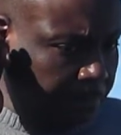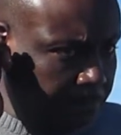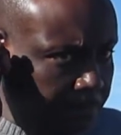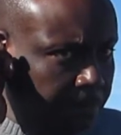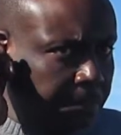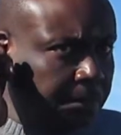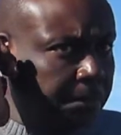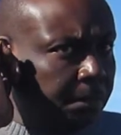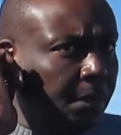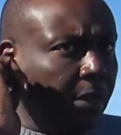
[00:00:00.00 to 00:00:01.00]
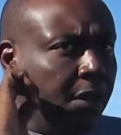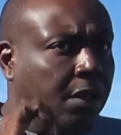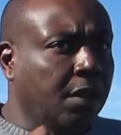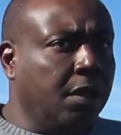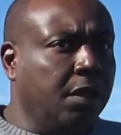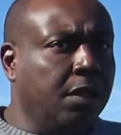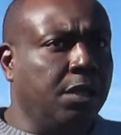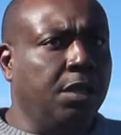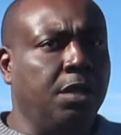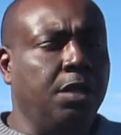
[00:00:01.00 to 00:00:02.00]
We're not blocking traffic. We're not
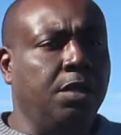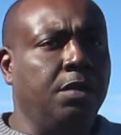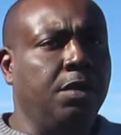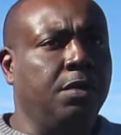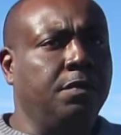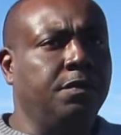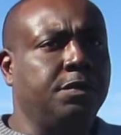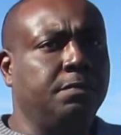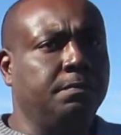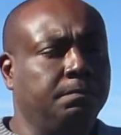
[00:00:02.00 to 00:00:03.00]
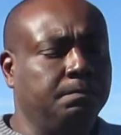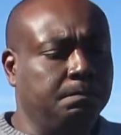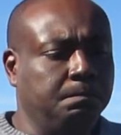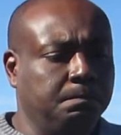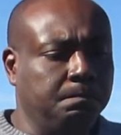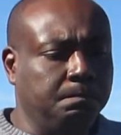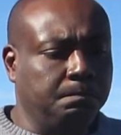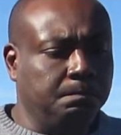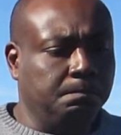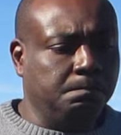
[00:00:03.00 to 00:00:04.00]
holding traffic. We're not doing anything, sir.
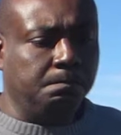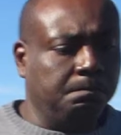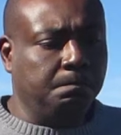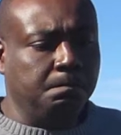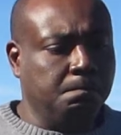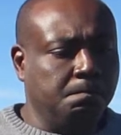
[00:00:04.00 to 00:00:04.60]
Illegal.